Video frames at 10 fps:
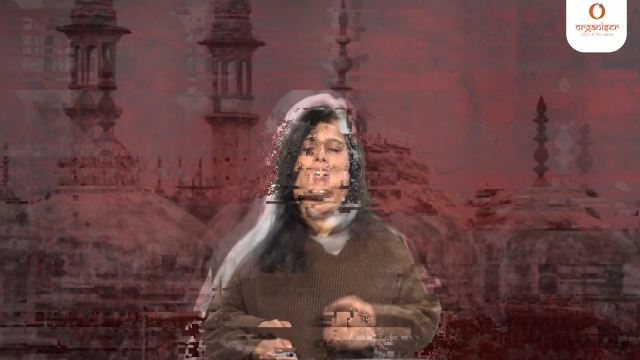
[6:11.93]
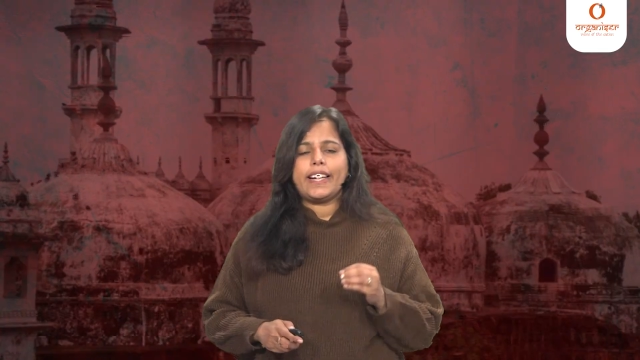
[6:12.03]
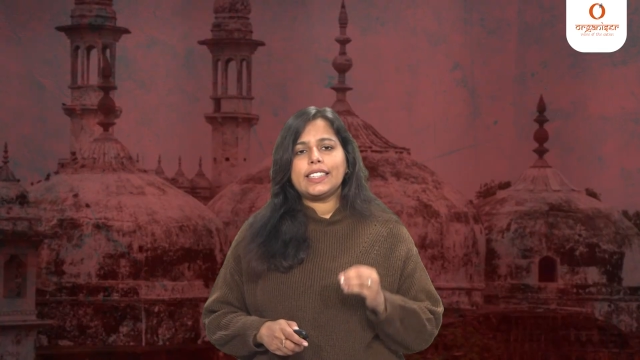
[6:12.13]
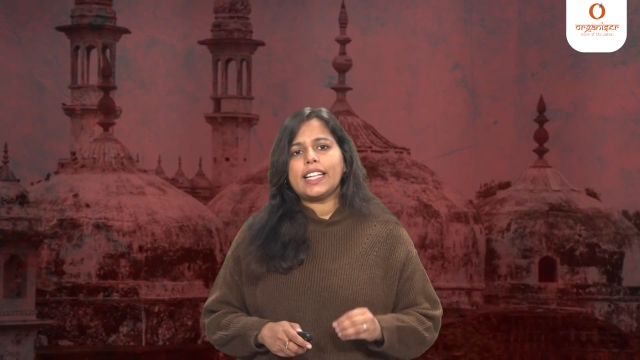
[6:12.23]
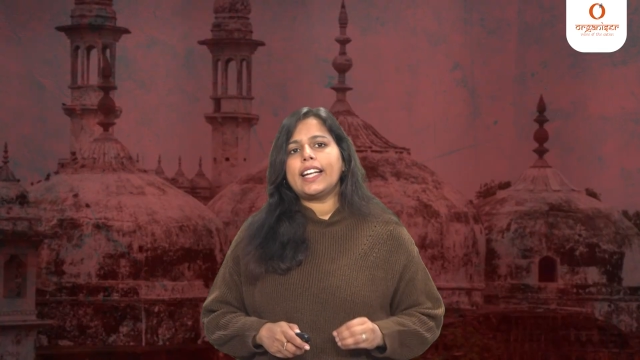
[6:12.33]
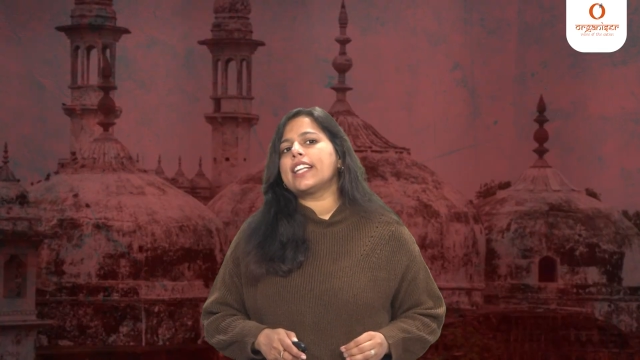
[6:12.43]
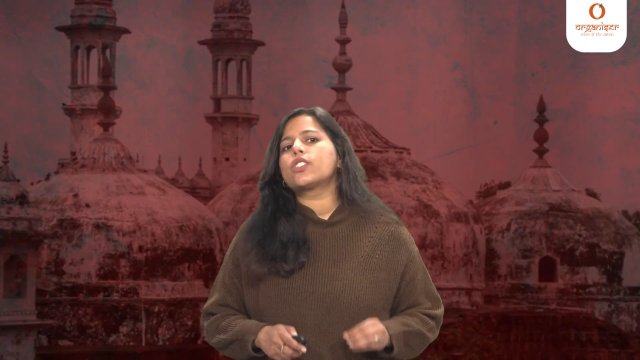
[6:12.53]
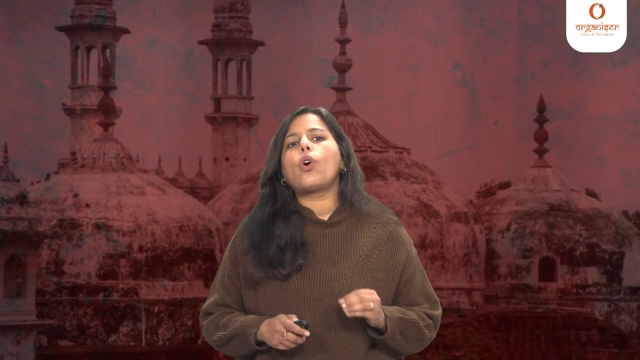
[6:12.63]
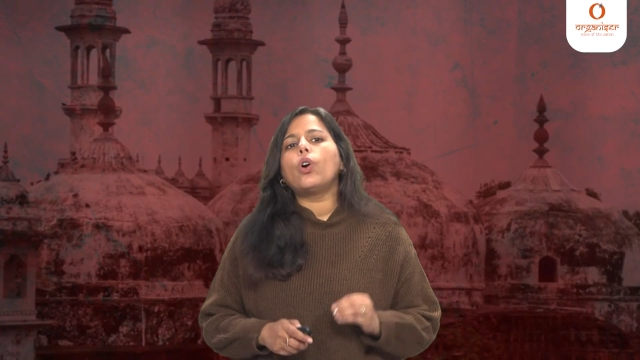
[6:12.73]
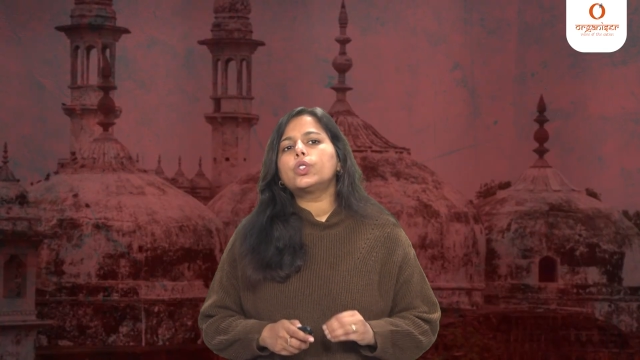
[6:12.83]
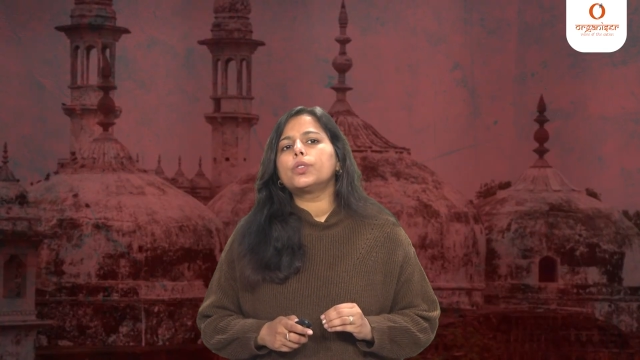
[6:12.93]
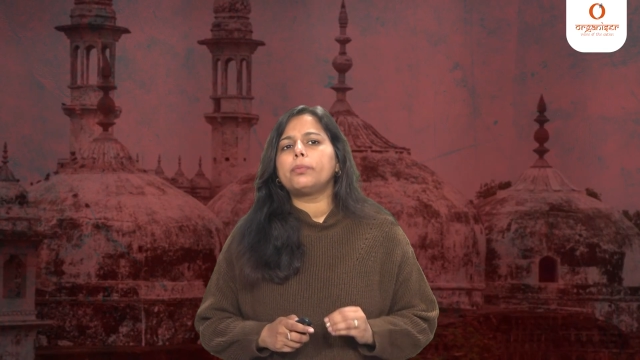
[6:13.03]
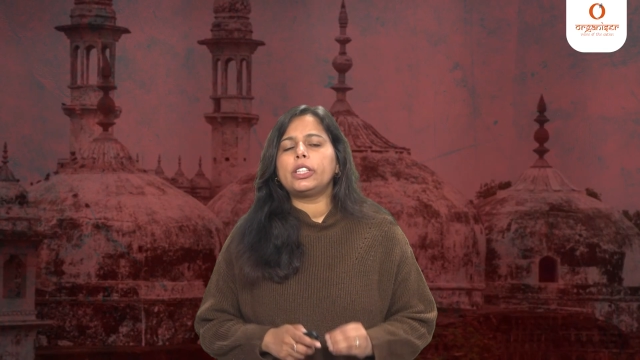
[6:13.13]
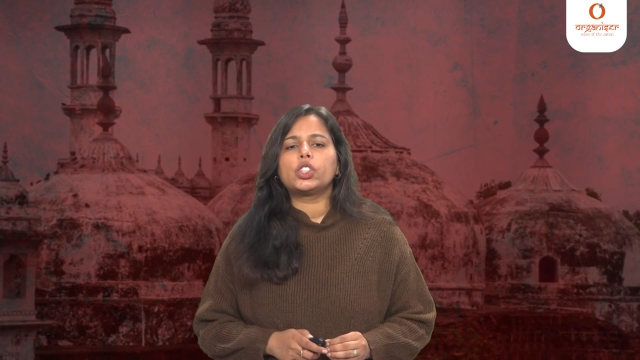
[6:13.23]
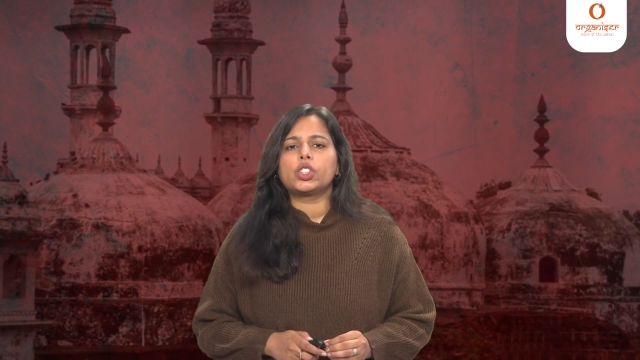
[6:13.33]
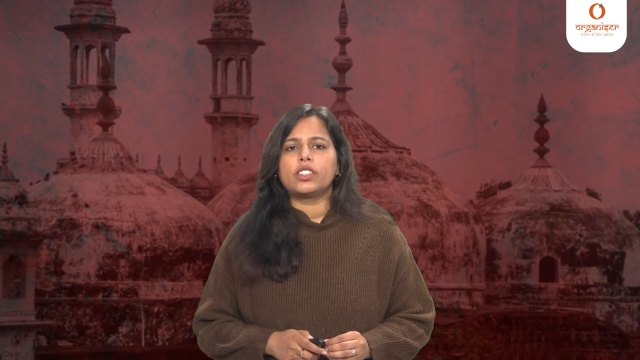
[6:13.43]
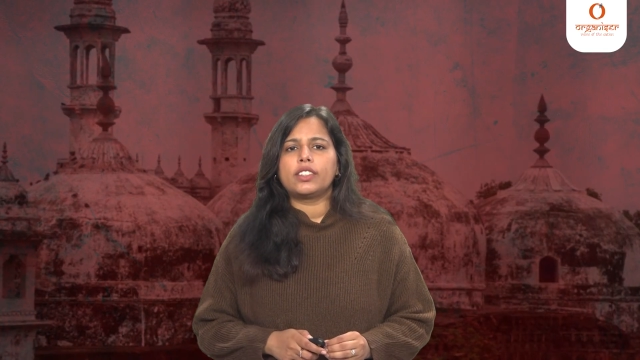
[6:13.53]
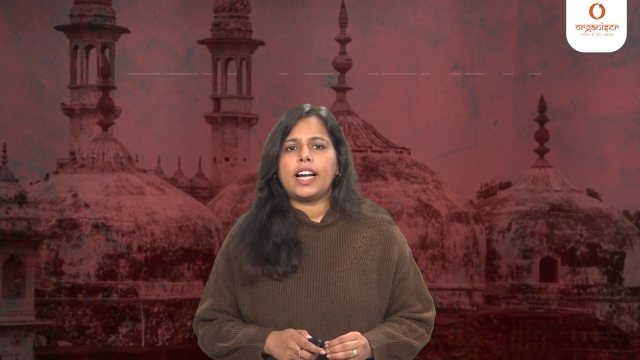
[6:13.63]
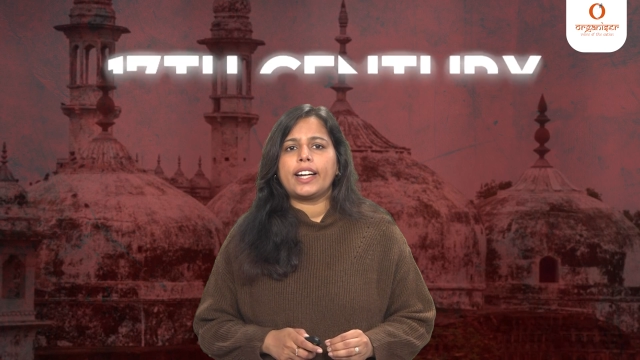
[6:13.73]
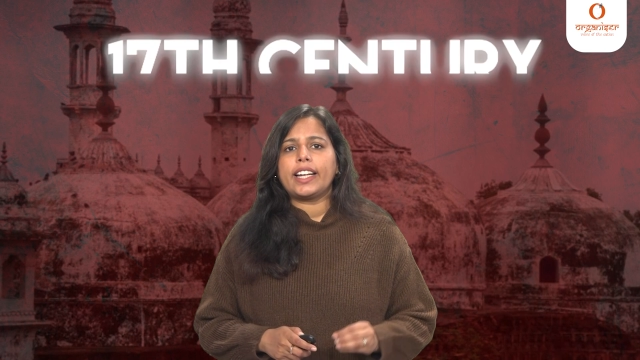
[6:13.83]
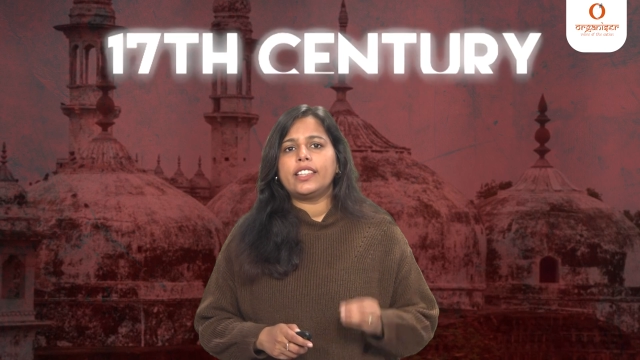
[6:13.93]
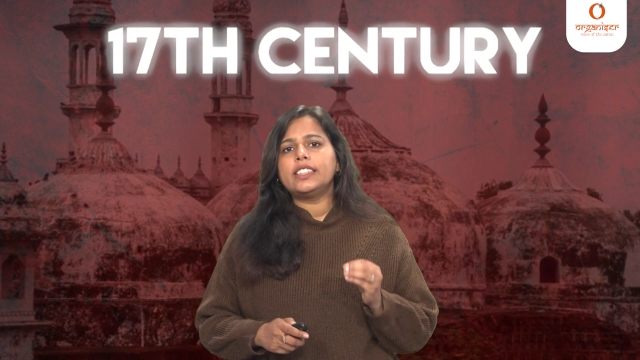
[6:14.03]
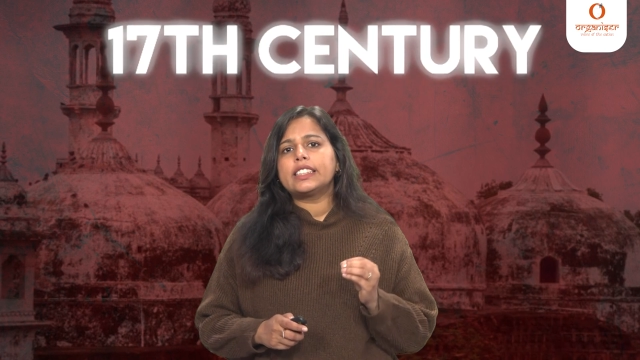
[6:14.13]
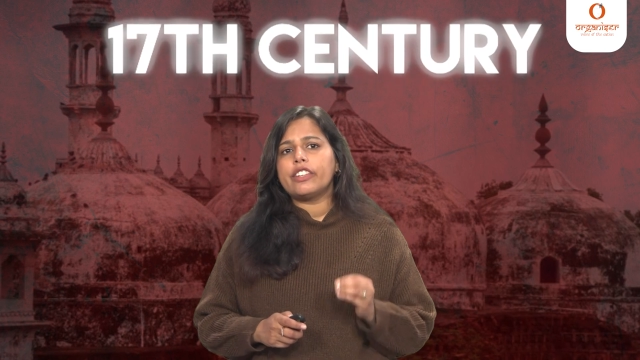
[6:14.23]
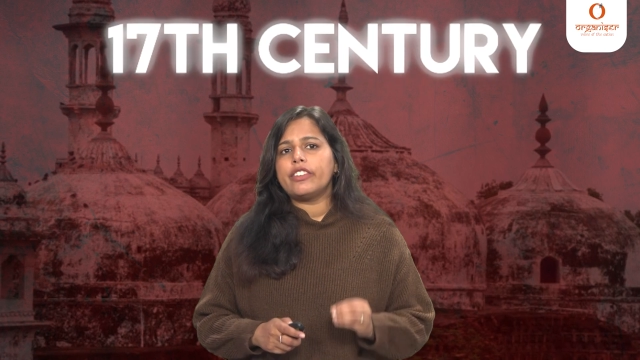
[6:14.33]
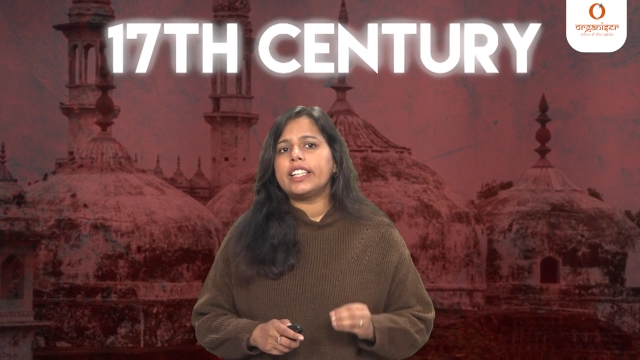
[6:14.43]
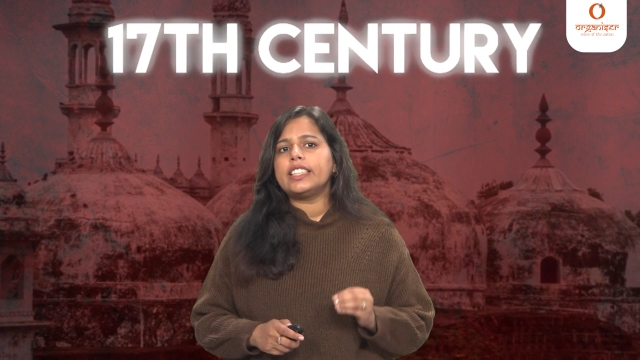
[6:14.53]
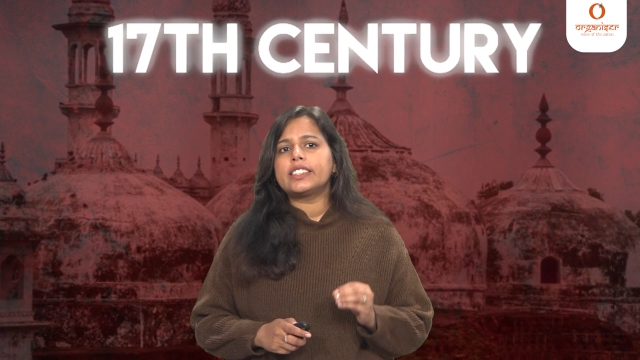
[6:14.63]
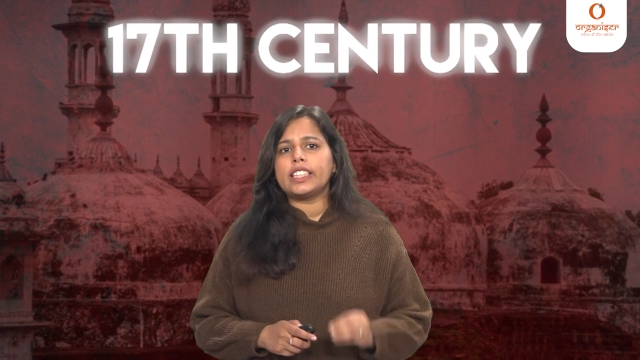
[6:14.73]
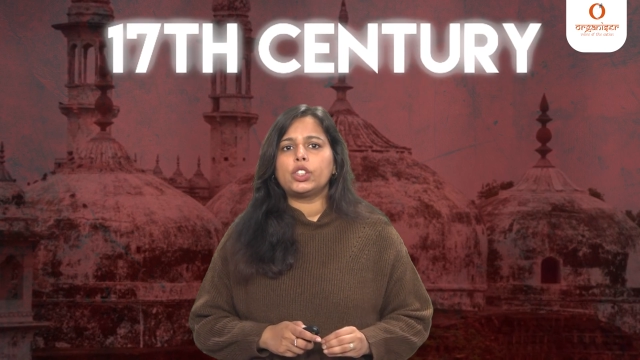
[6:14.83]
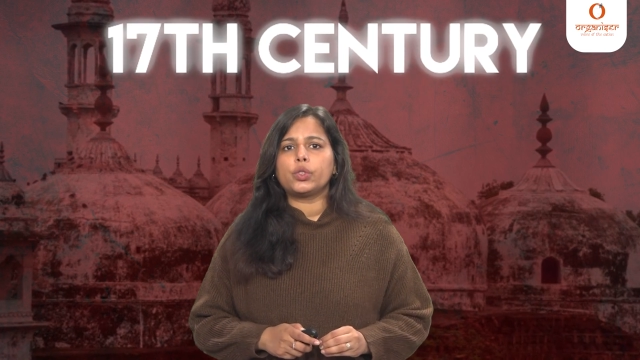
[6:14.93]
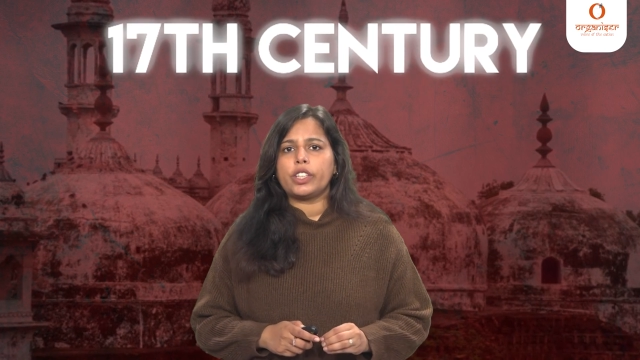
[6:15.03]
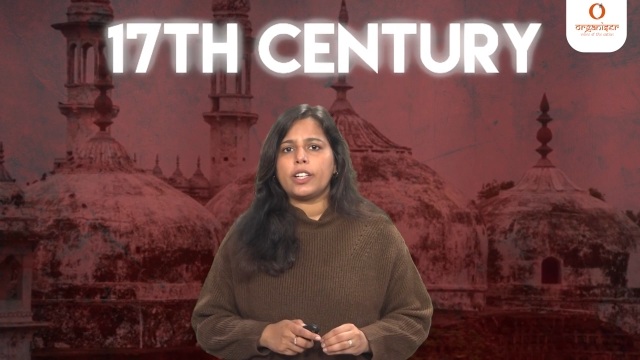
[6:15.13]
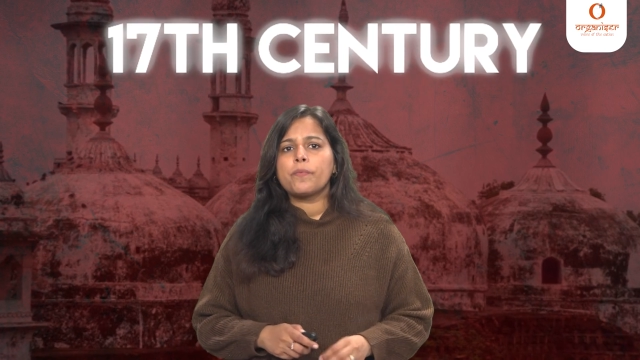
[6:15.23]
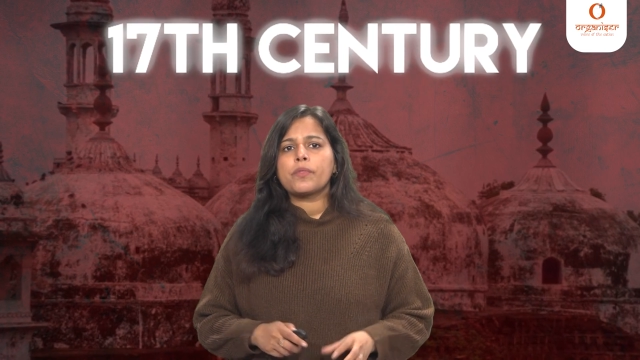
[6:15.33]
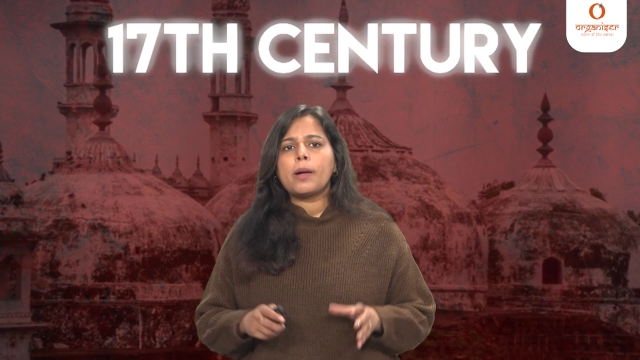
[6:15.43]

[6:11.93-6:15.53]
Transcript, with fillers: A S I has also mentioned that in the seventeenth century,